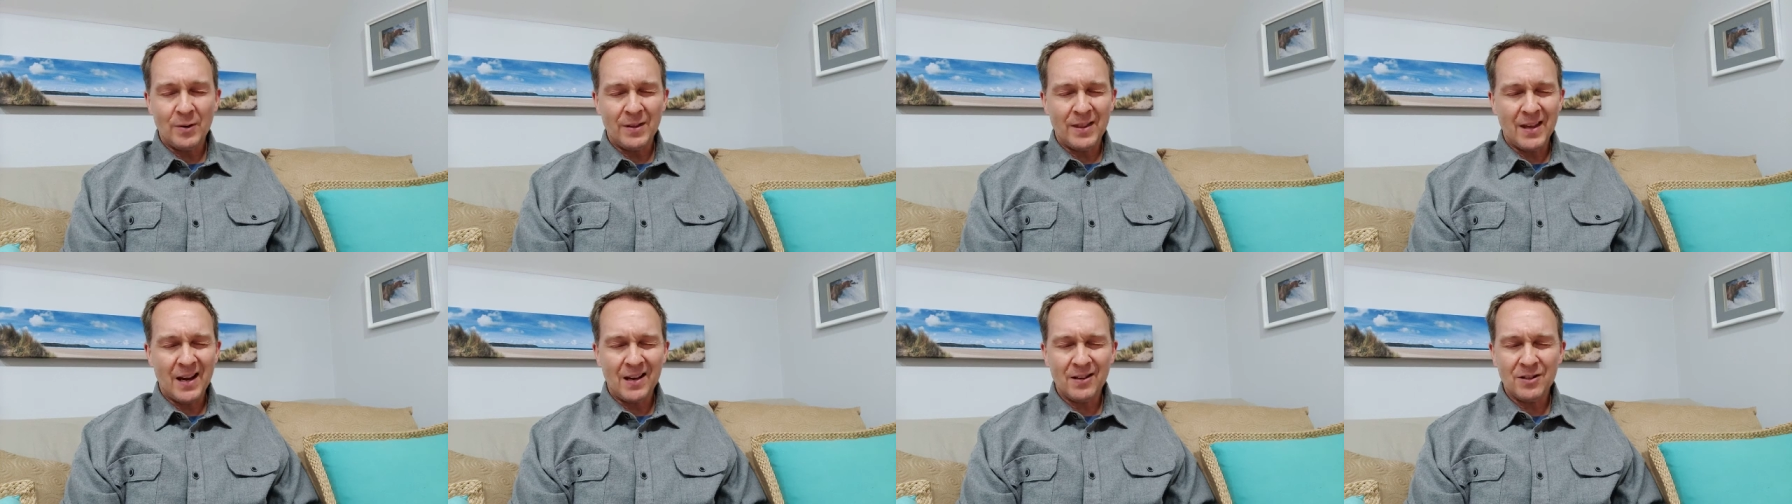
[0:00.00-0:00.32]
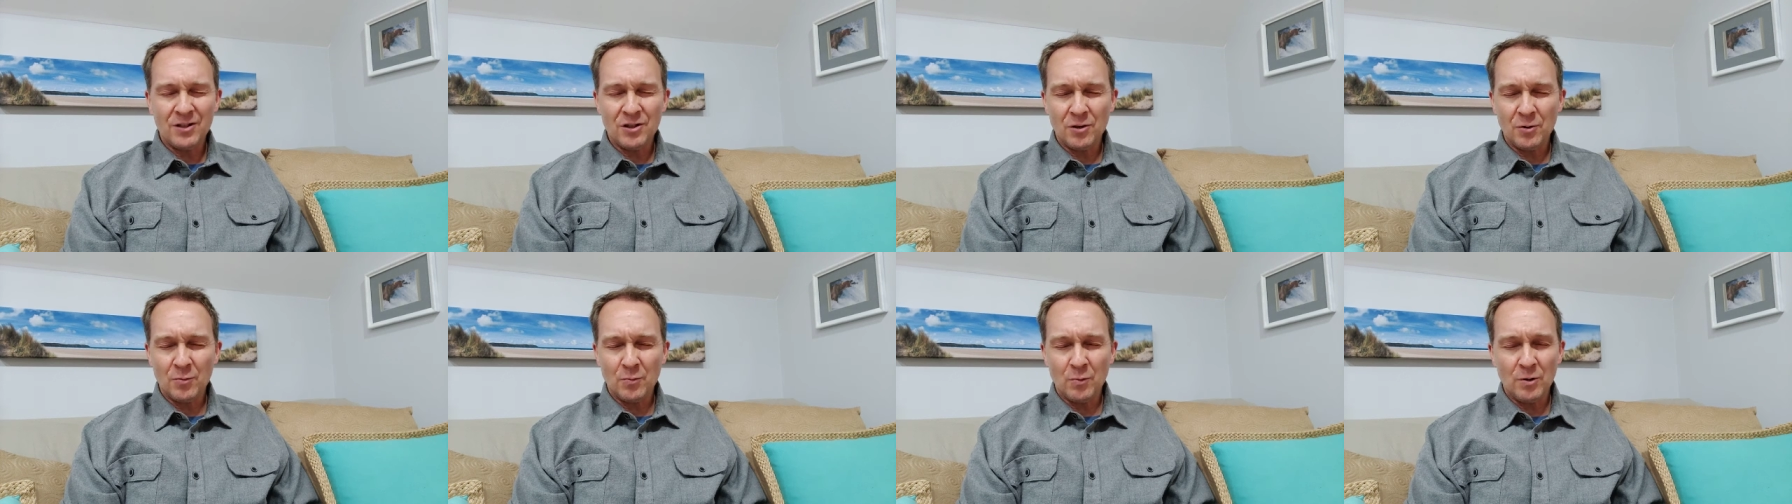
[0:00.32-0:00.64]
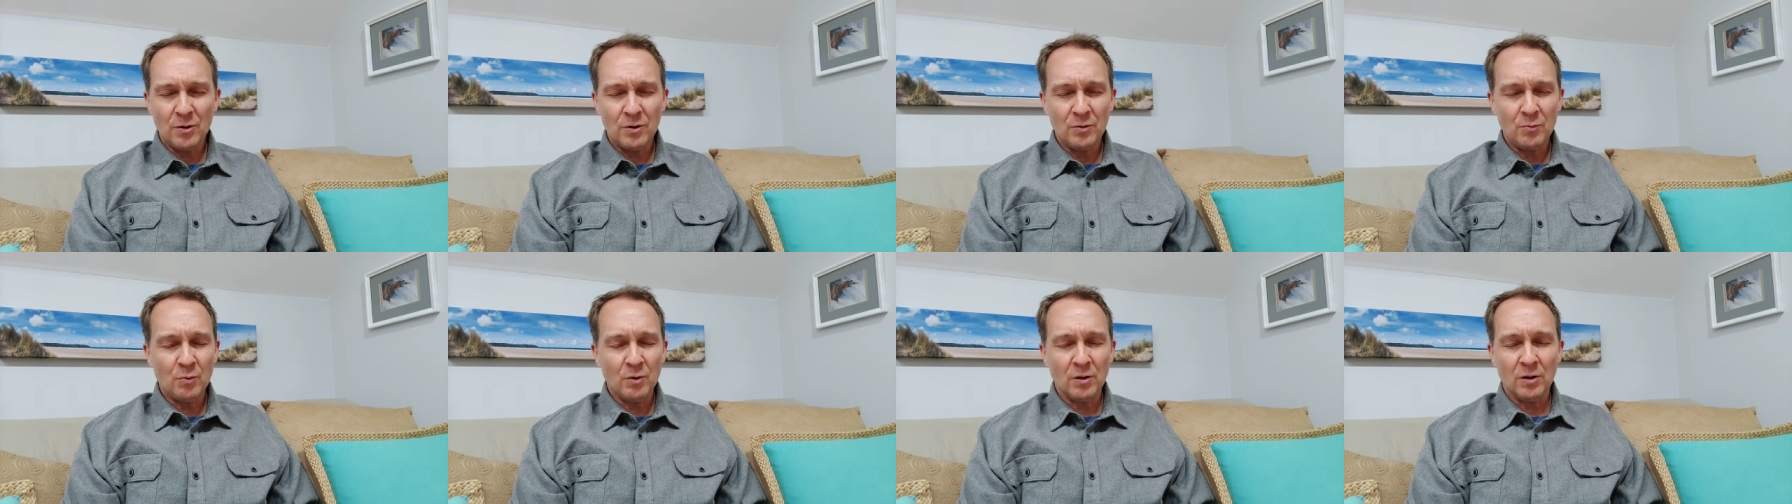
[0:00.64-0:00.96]
Without your
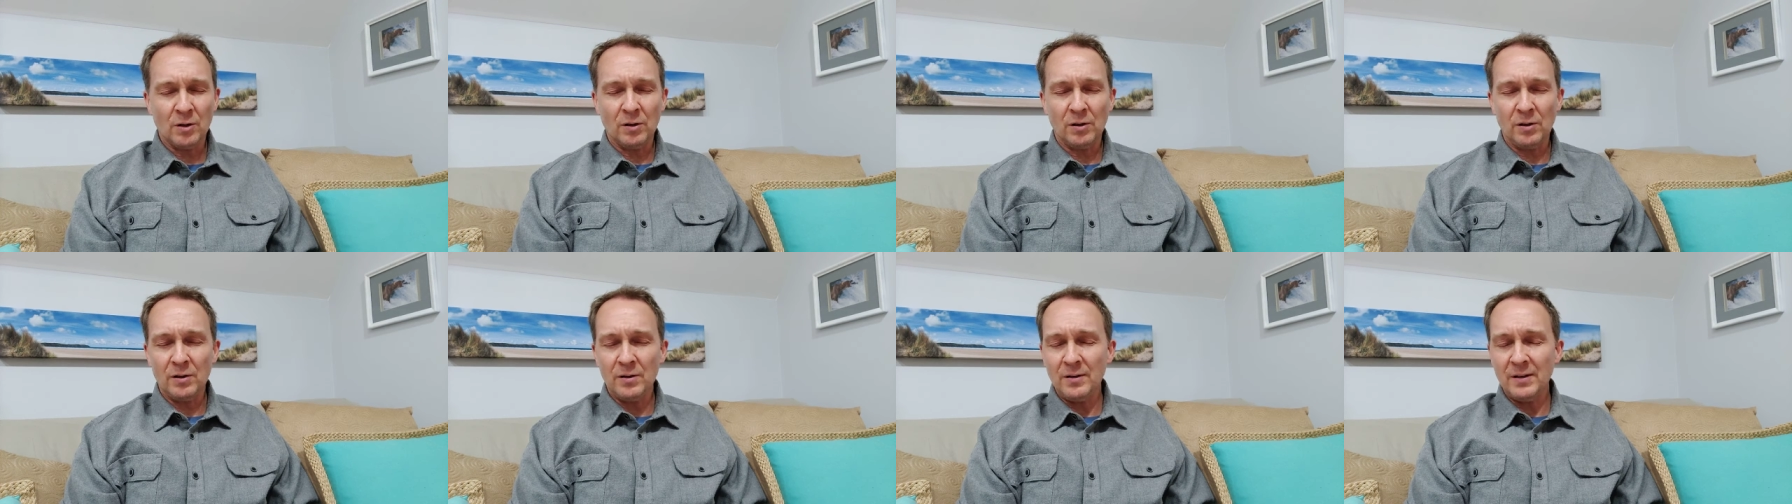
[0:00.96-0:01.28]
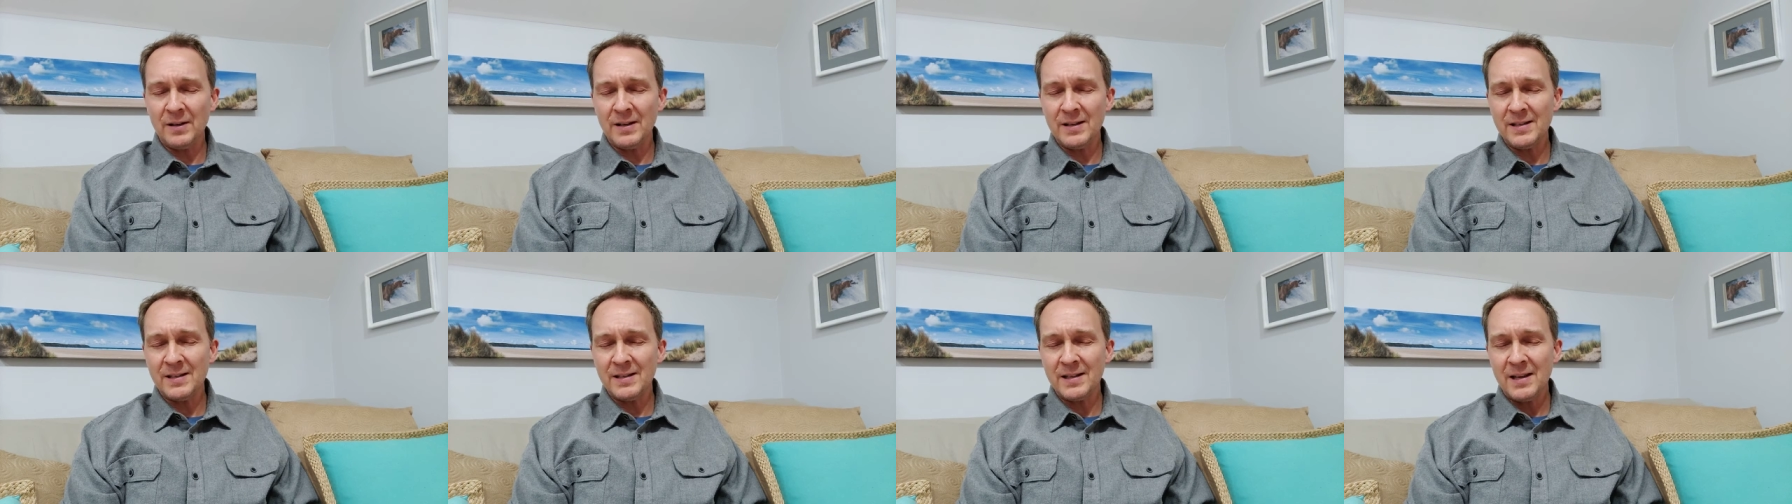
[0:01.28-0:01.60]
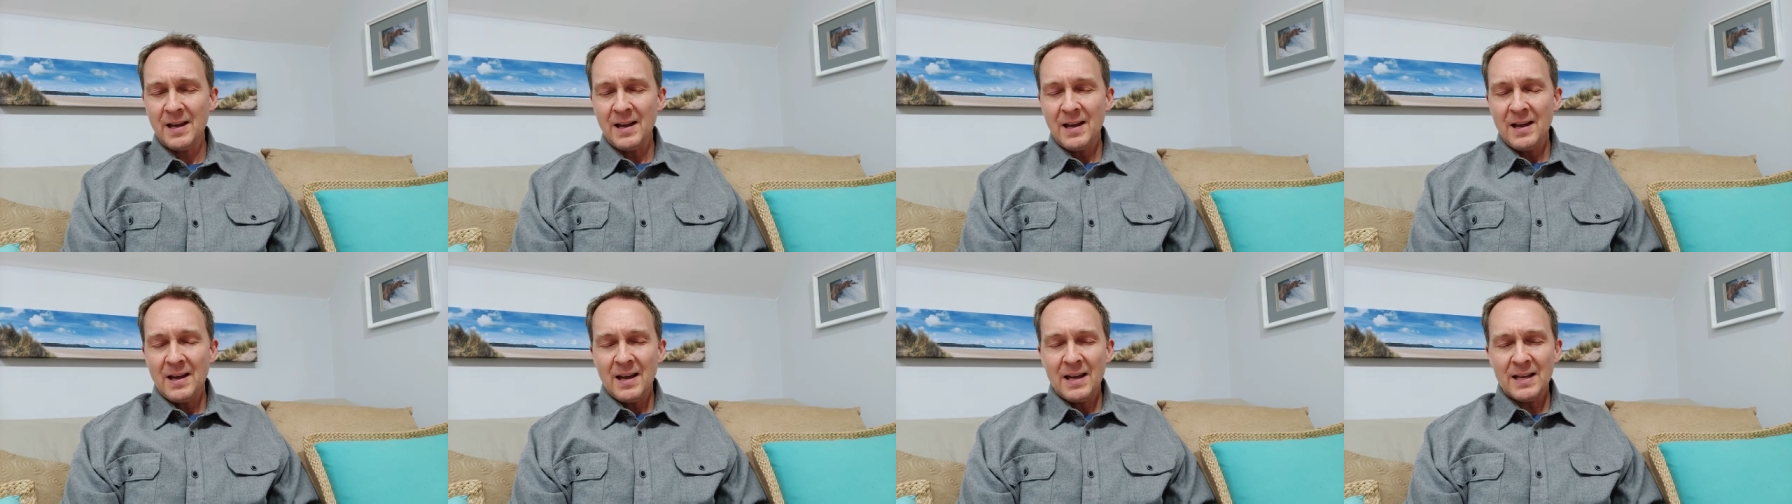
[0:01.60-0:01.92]
word, we're clueless.
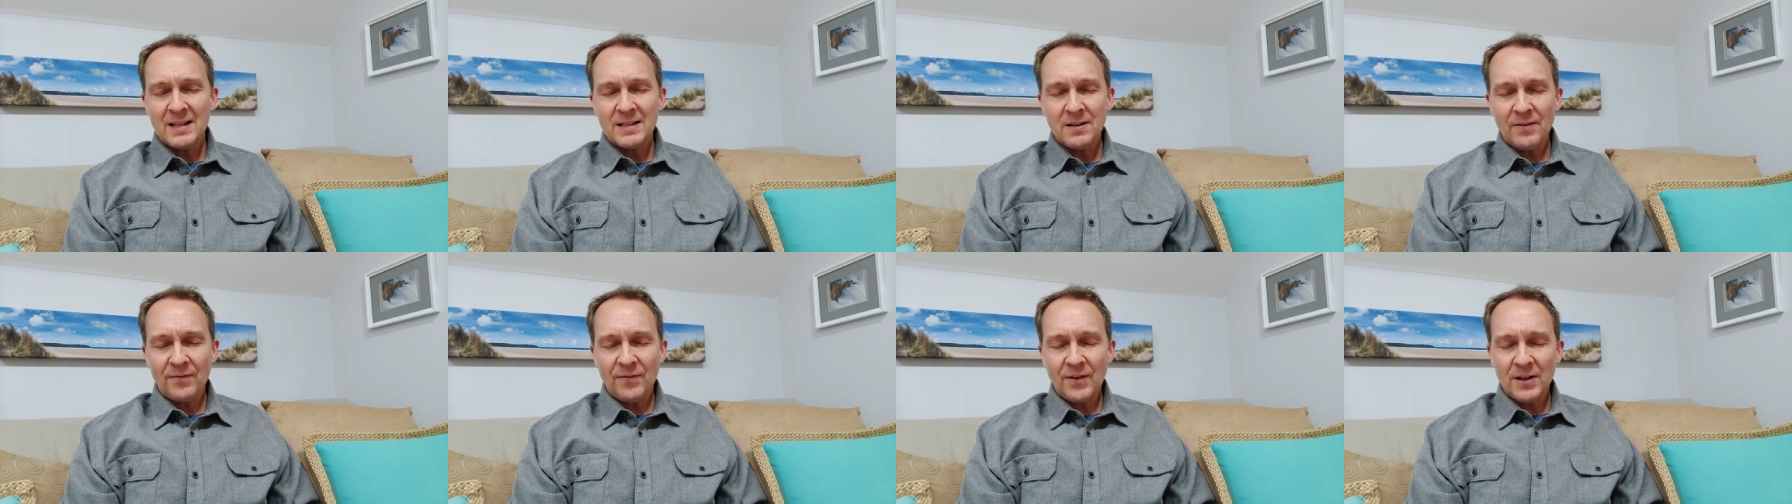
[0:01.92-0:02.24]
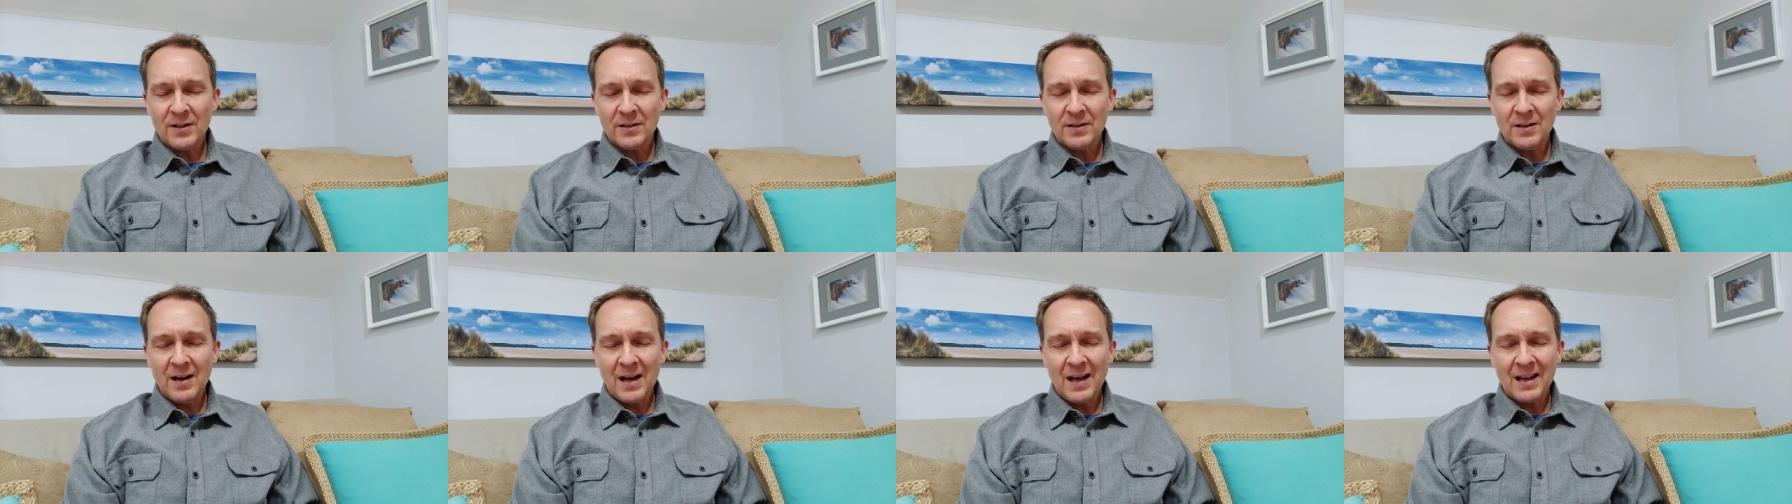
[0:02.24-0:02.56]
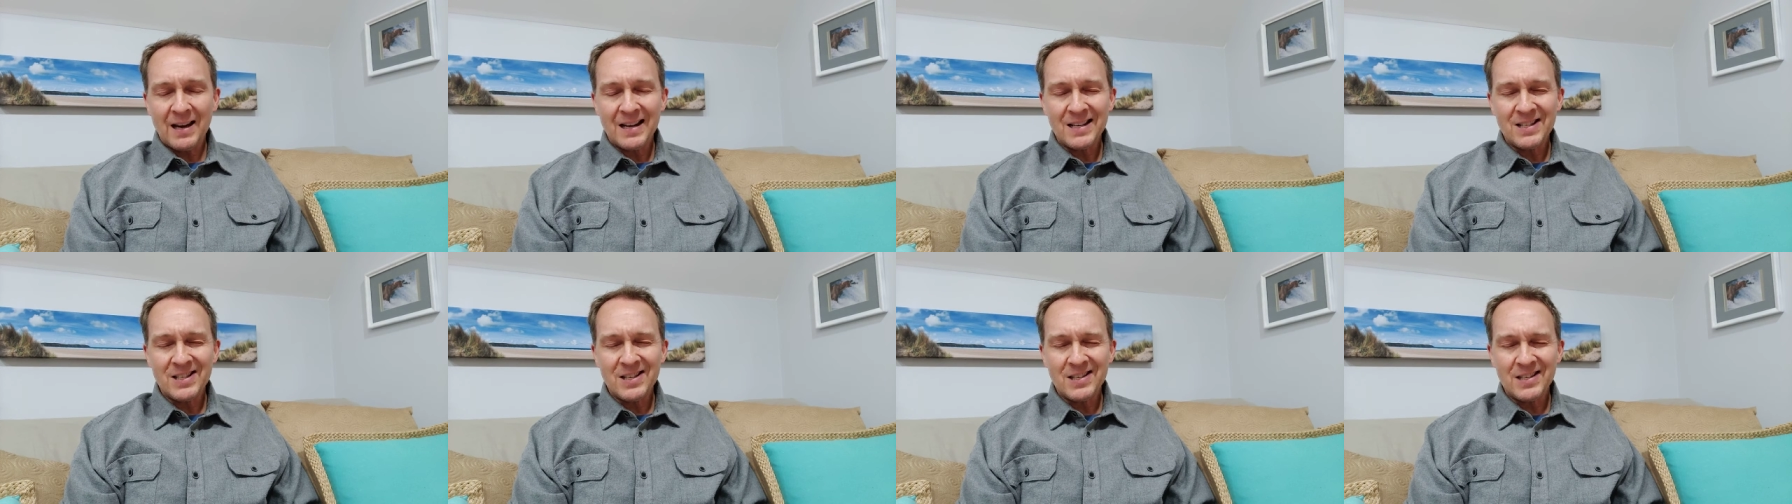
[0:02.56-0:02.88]
And so, Father
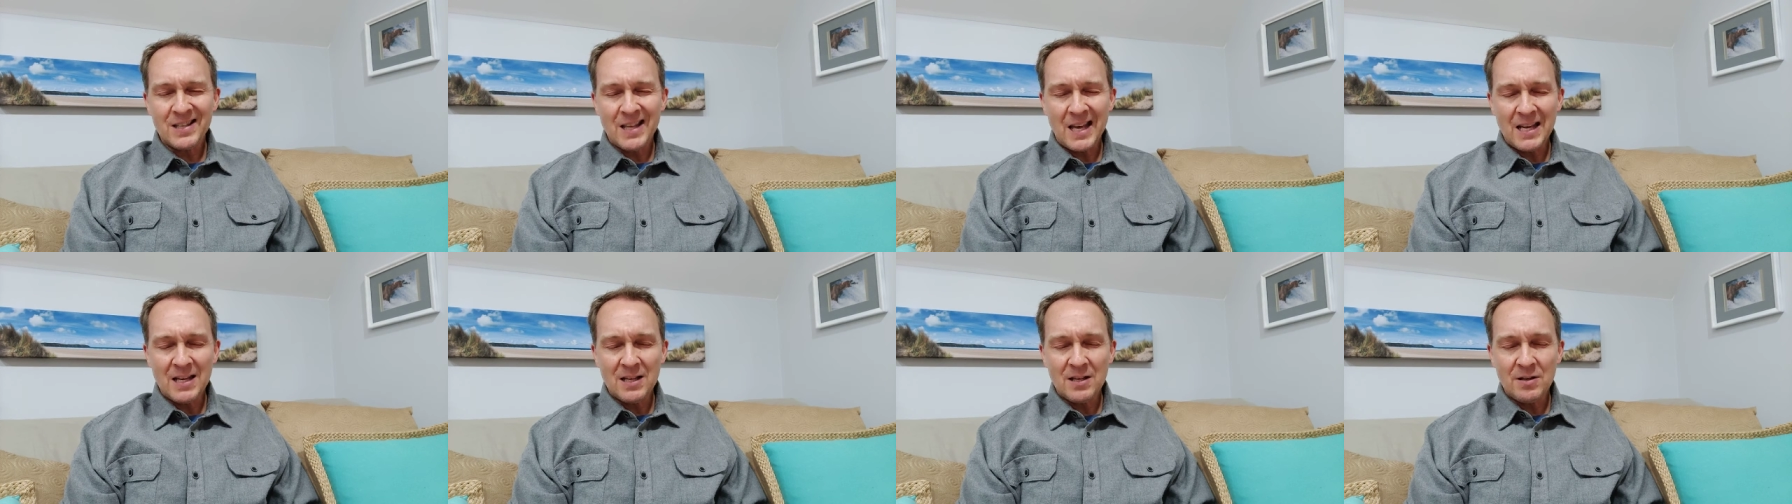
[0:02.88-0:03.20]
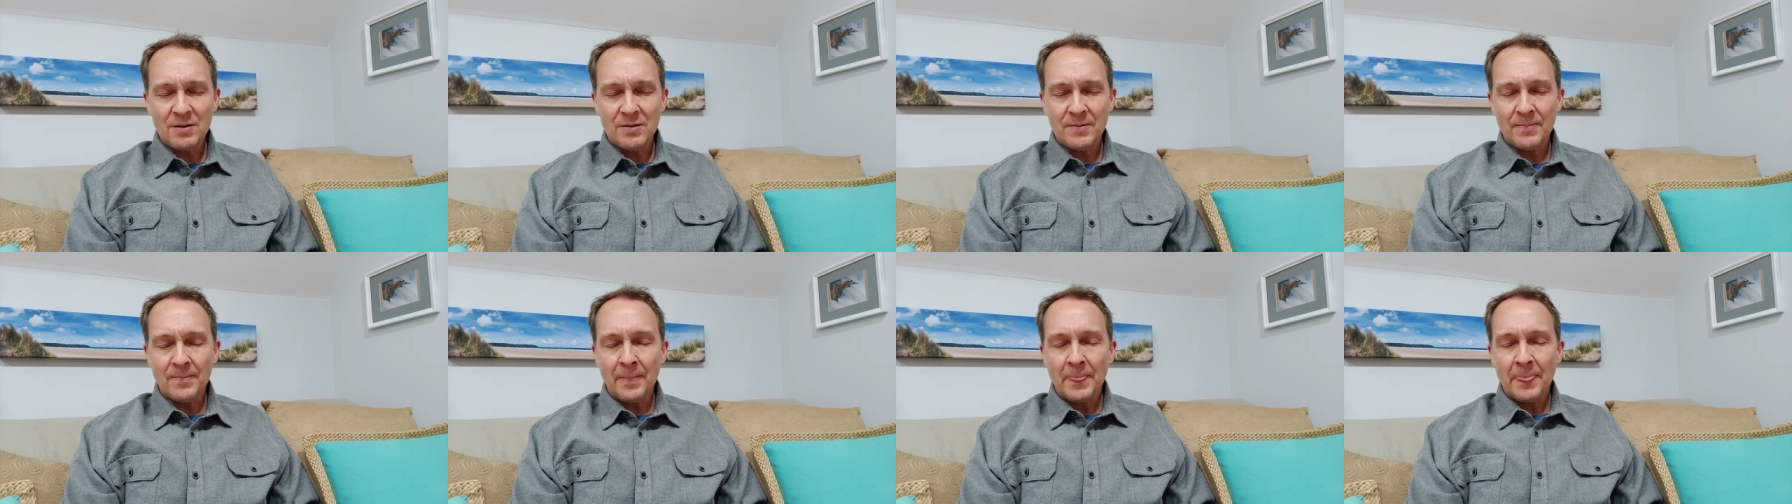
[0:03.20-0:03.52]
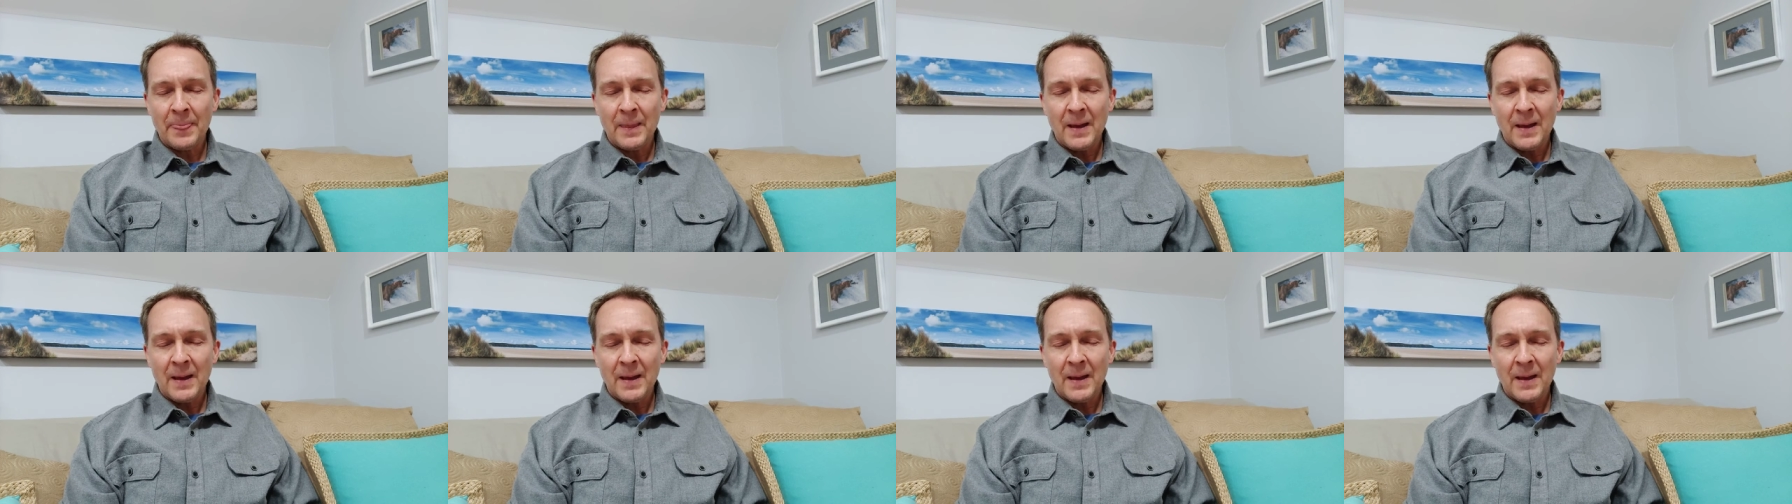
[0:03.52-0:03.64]
God, I just thank you.